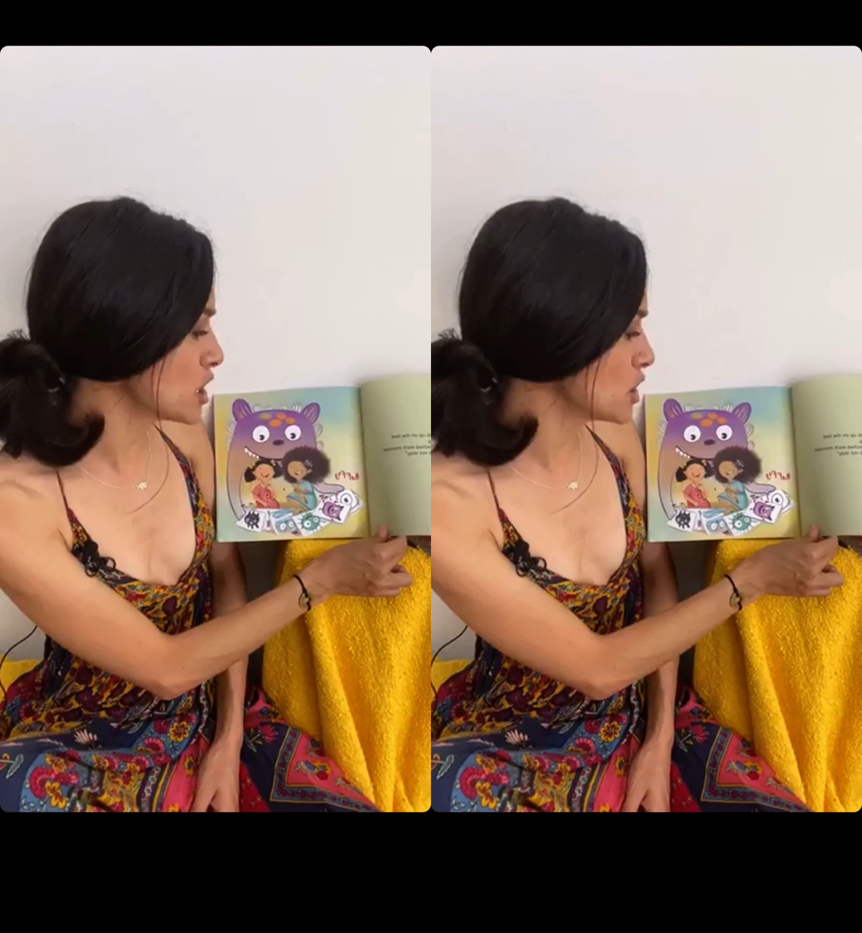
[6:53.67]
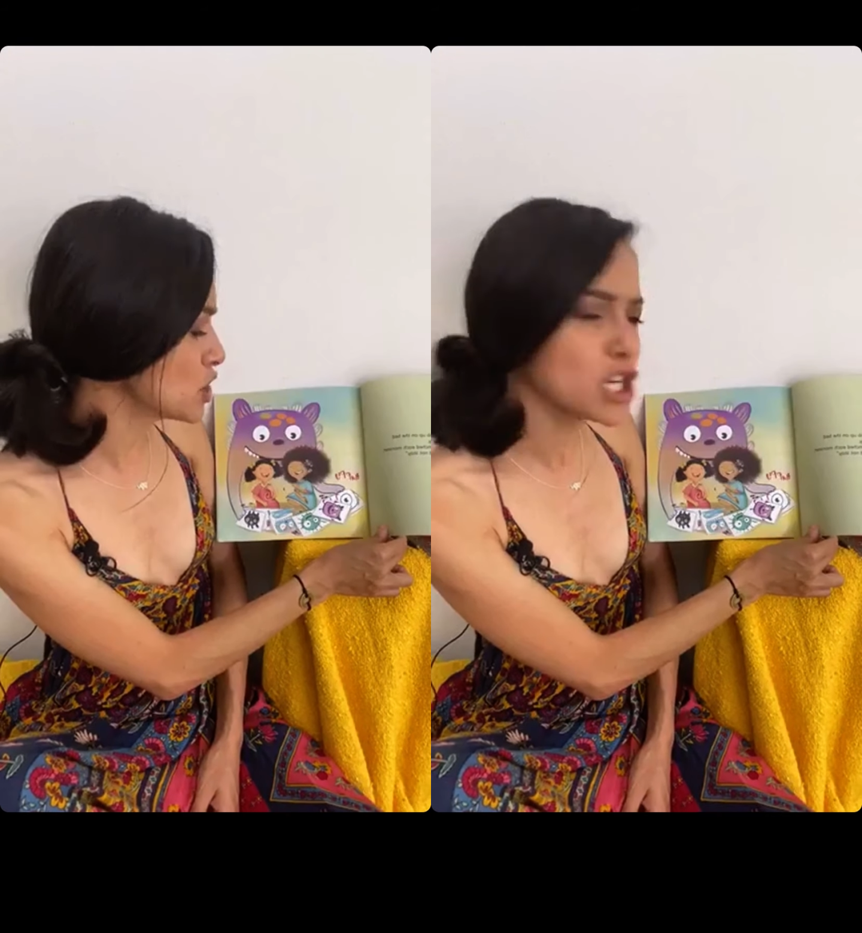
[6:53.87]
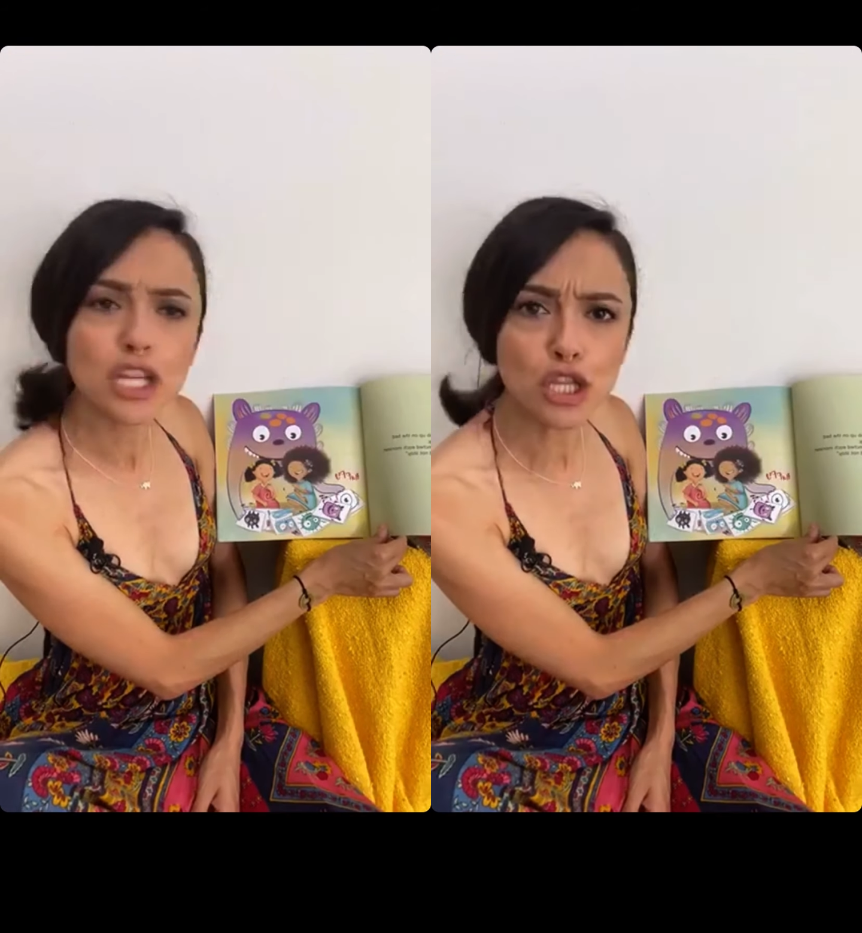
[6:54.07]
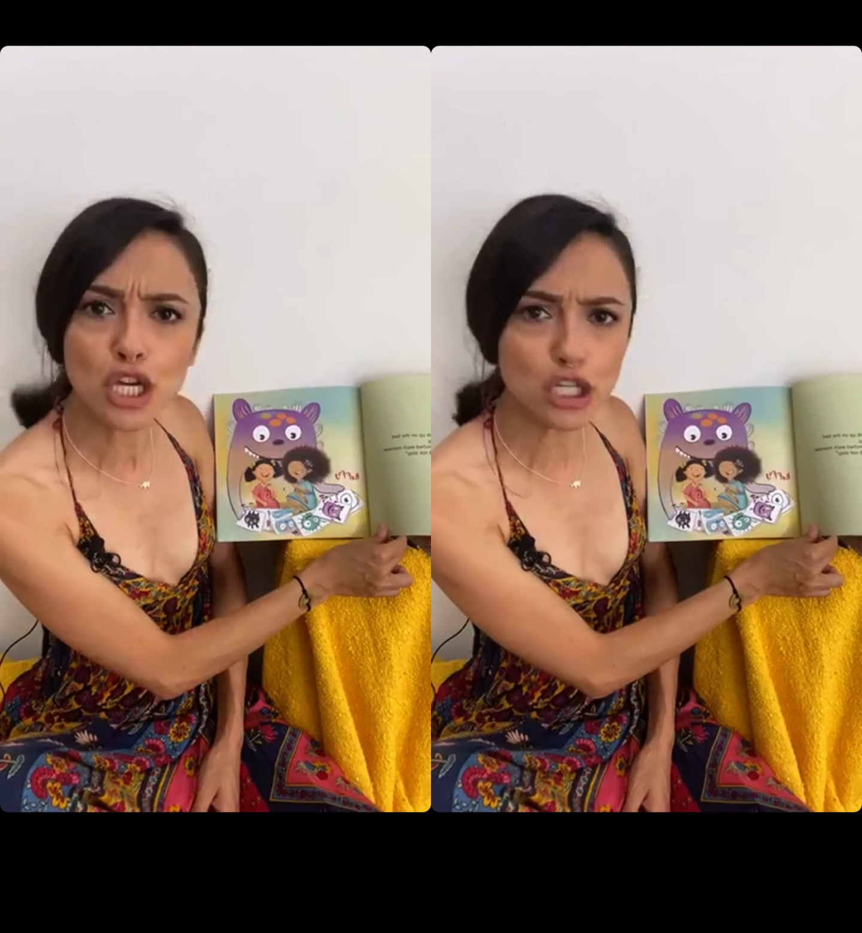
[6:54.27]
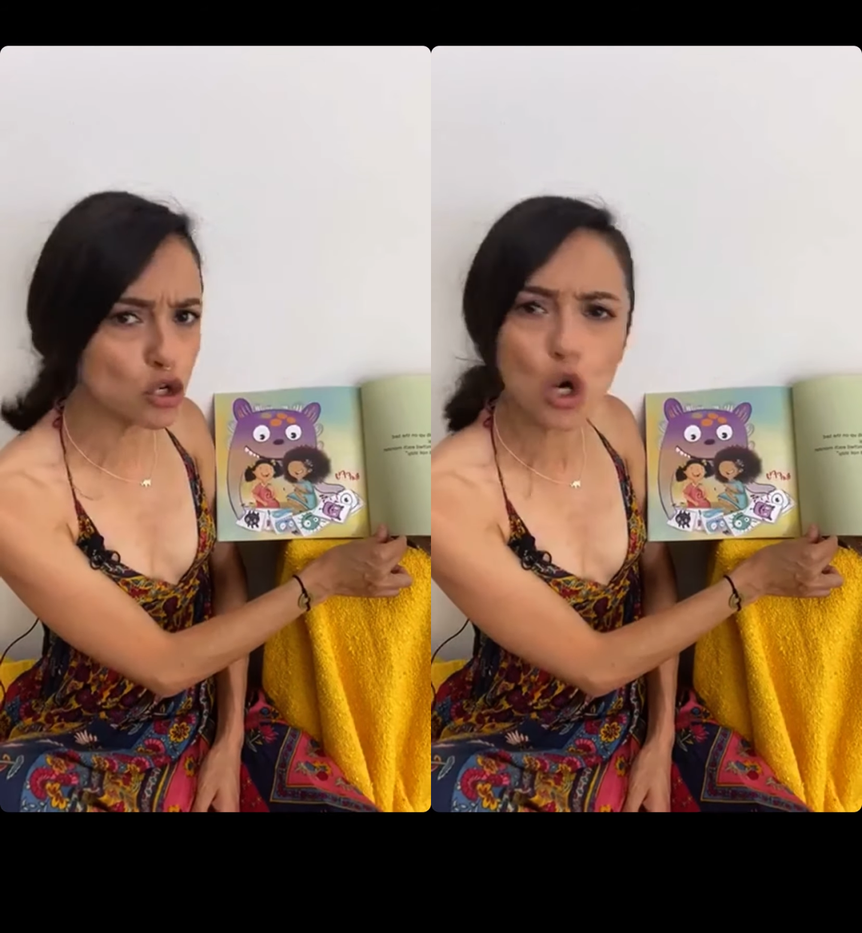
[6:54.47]
and said
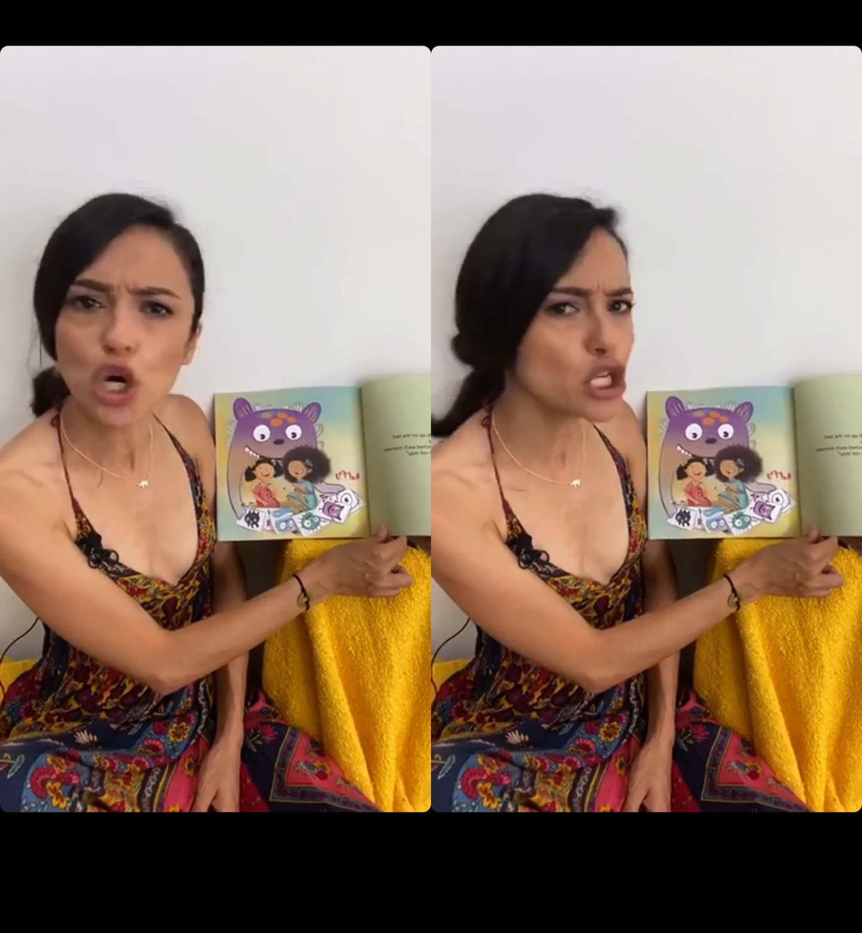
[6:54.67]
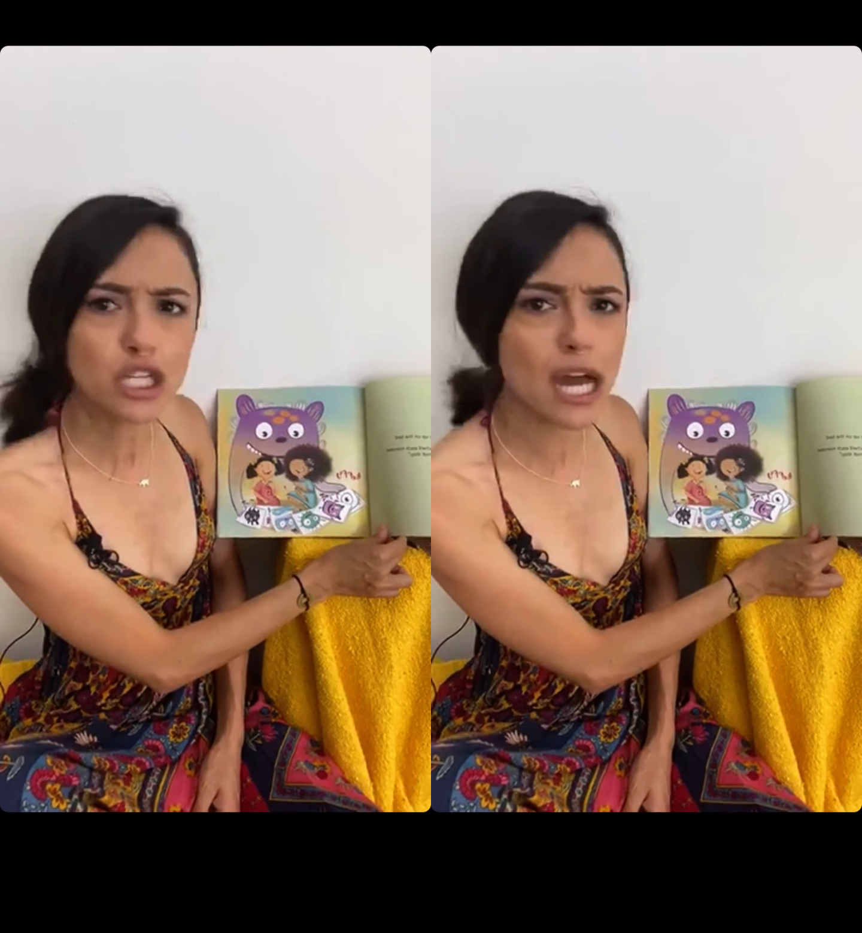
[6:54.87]
they could